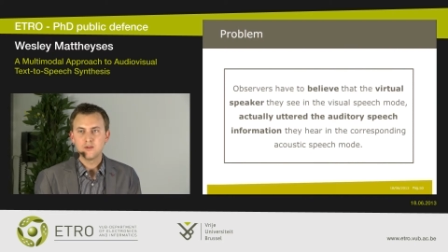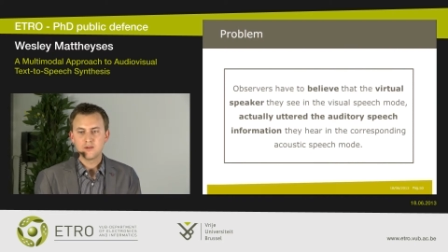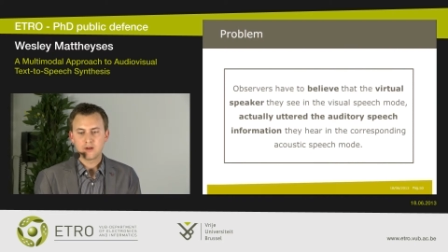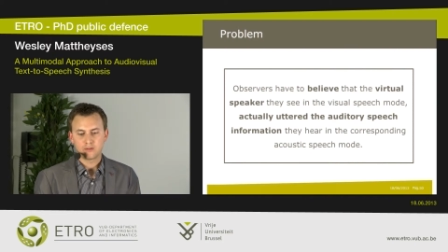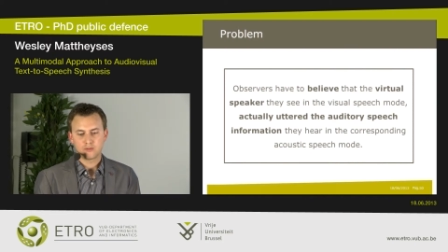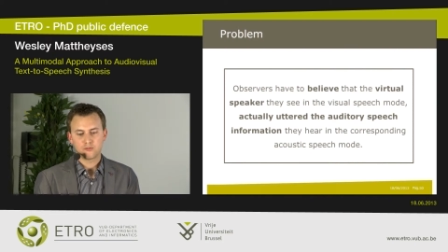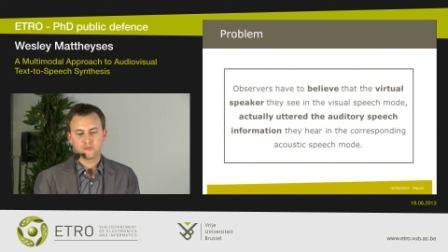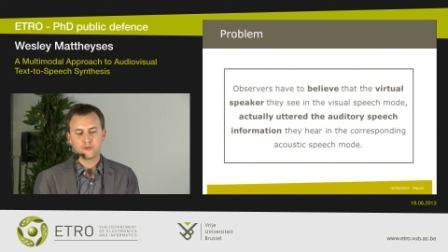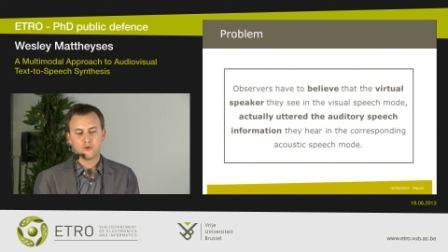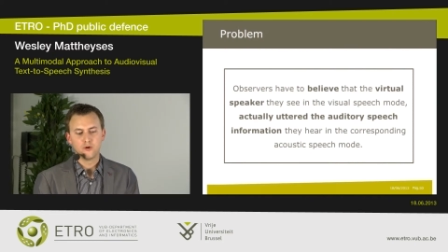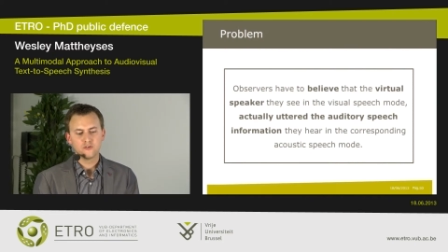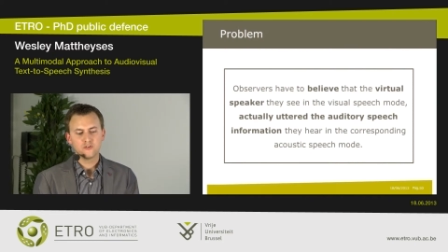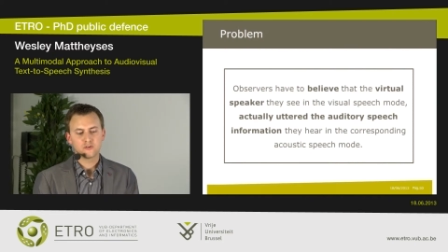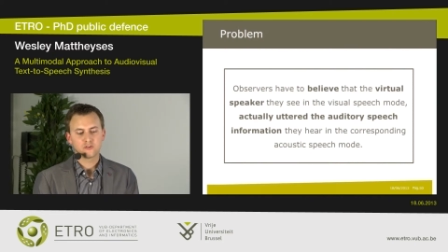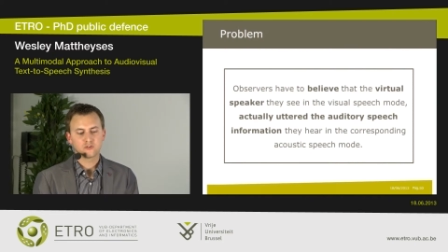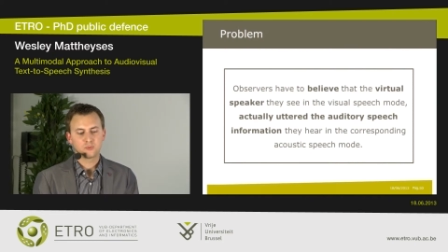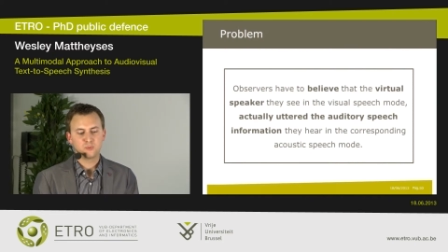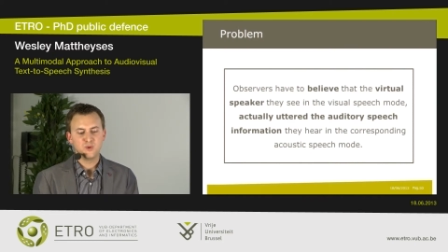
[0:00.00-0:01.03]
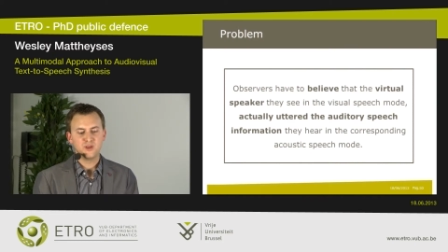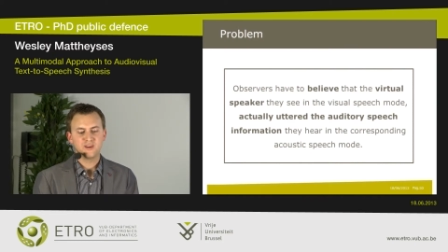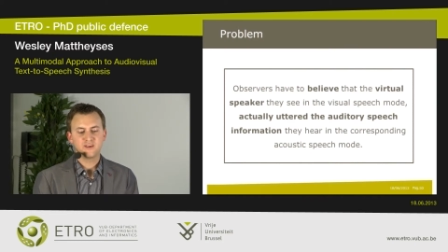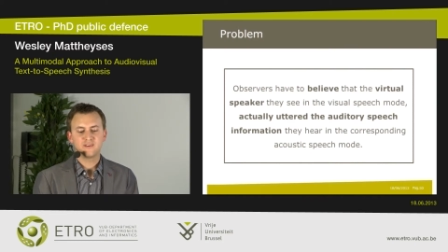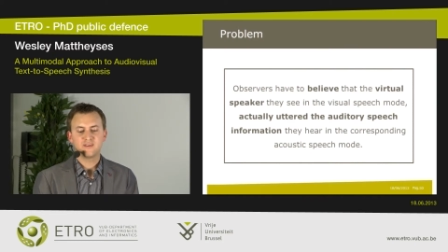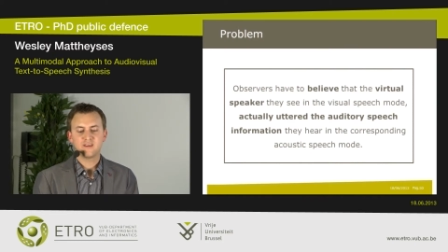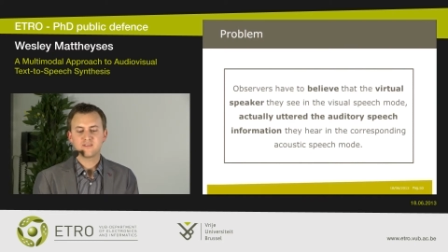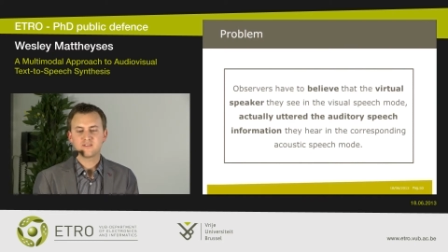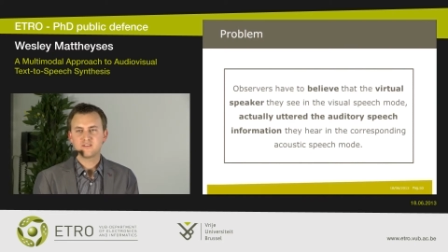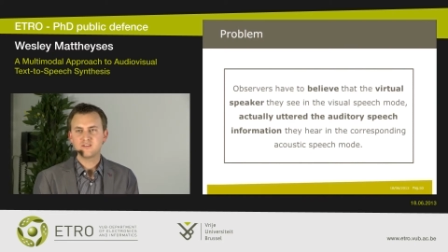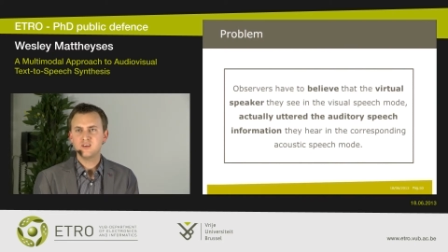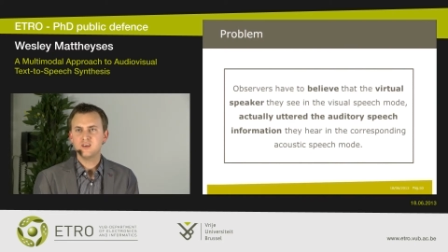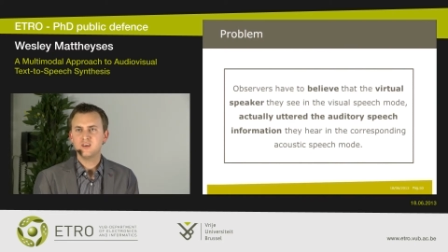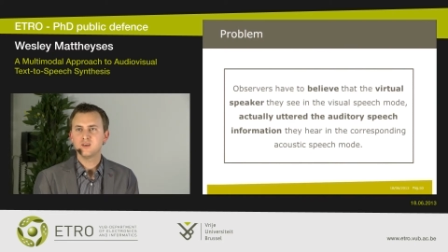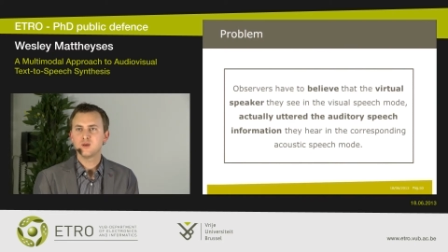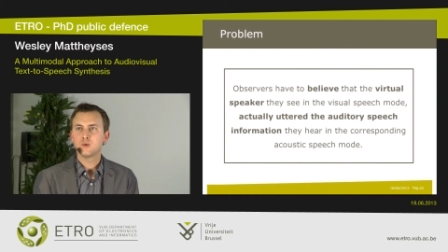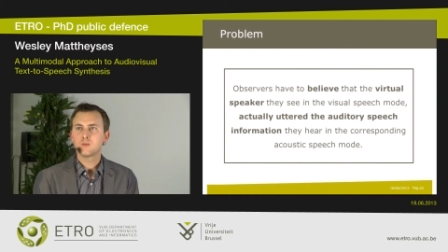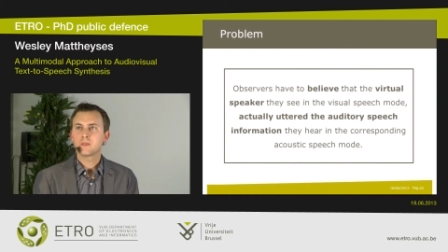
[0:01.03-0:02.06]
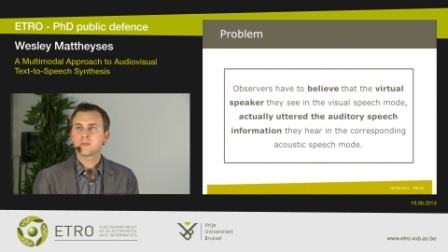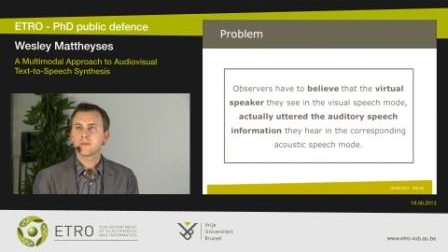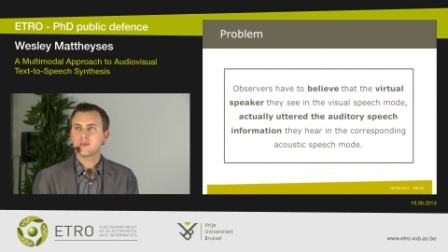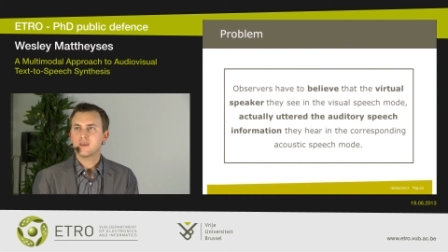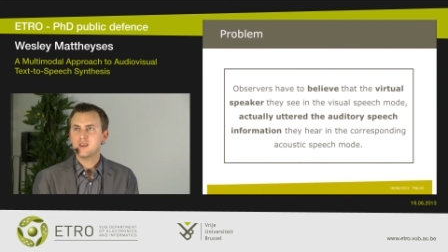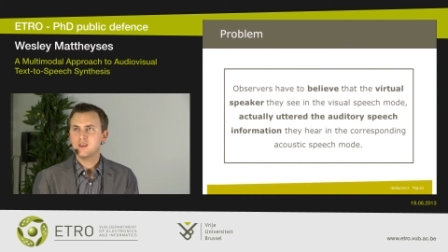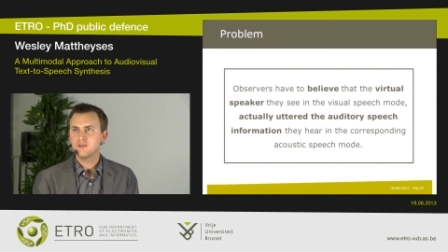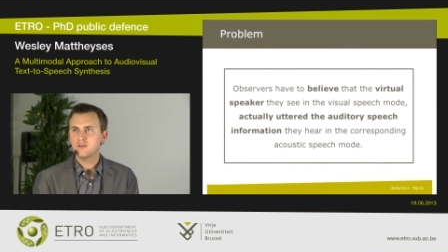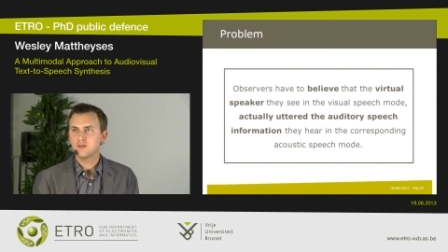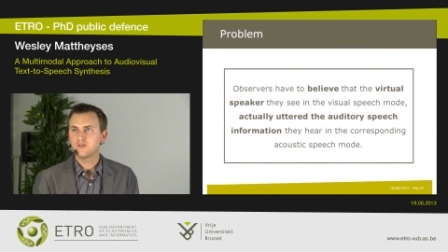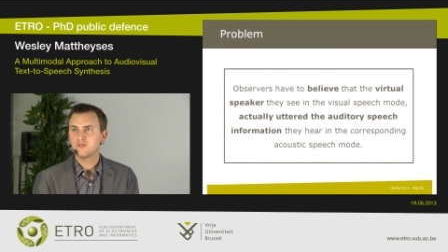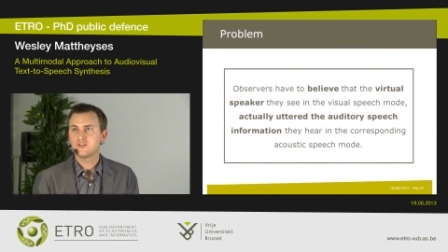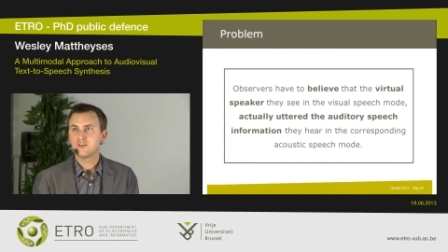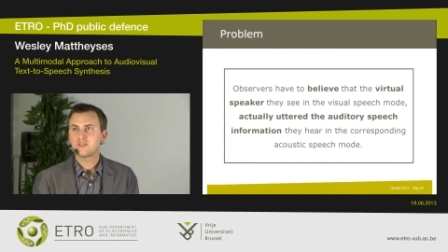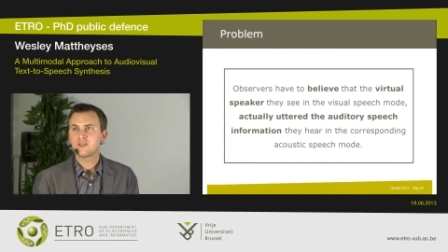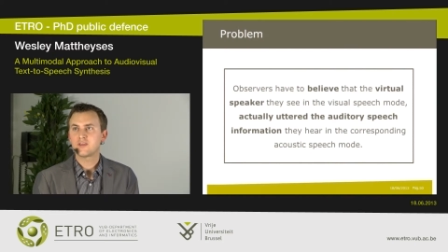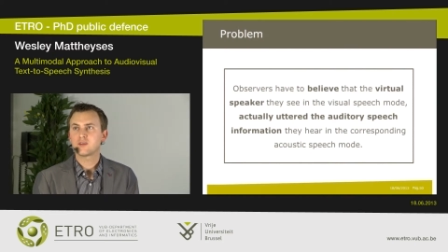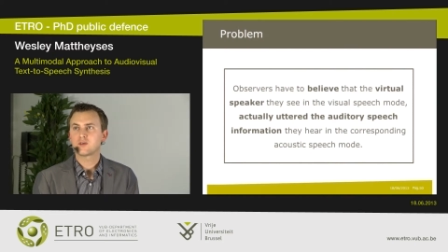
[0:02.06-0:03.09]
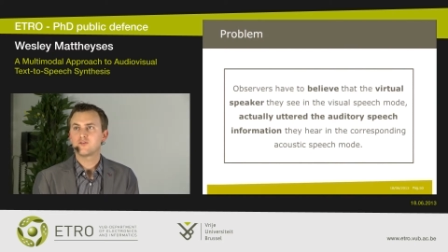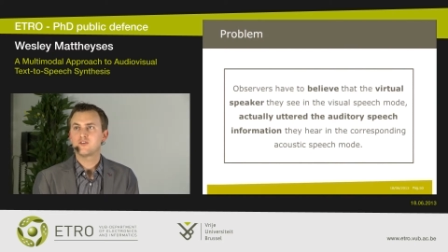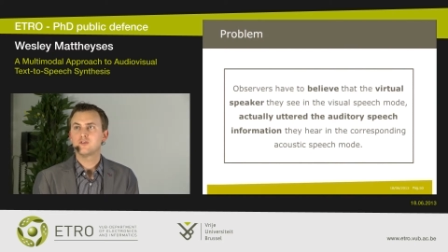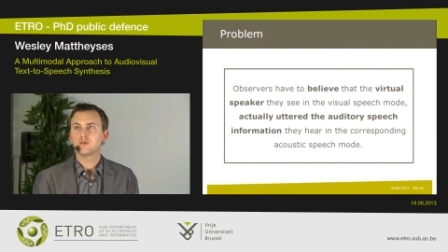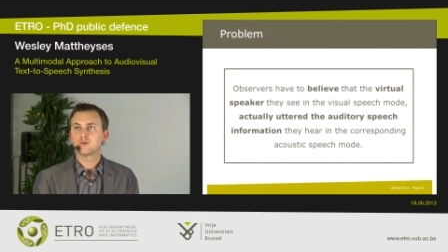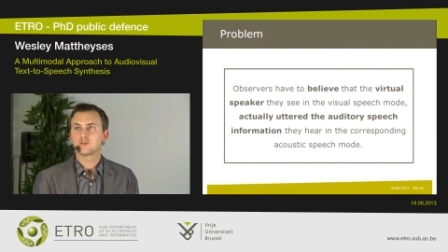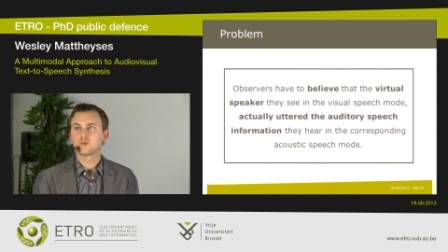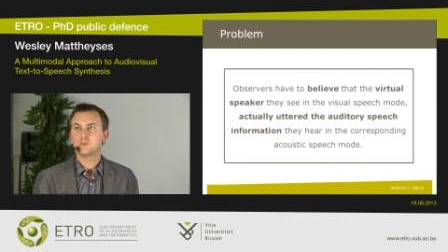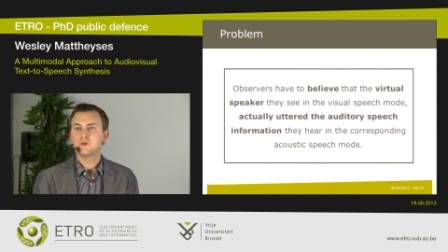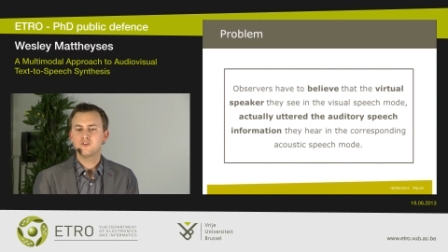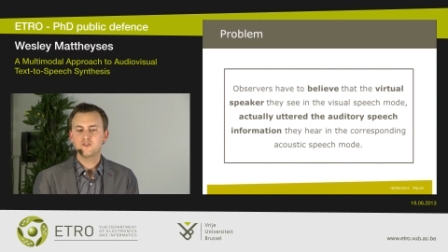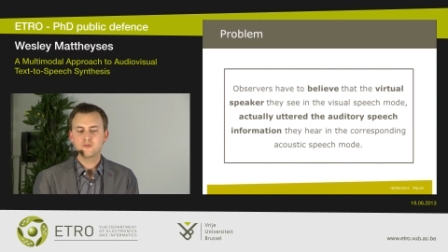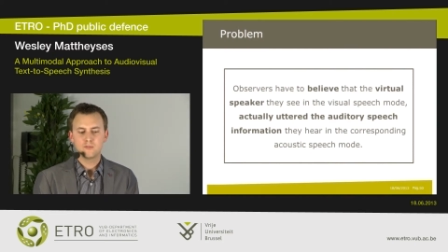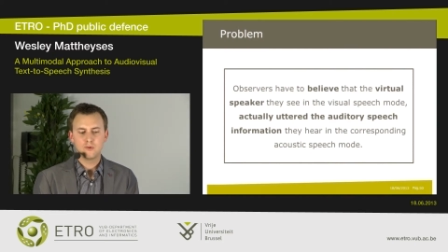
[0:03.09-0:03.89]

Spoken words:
that the virtual speaker they see in the synthetic visual speech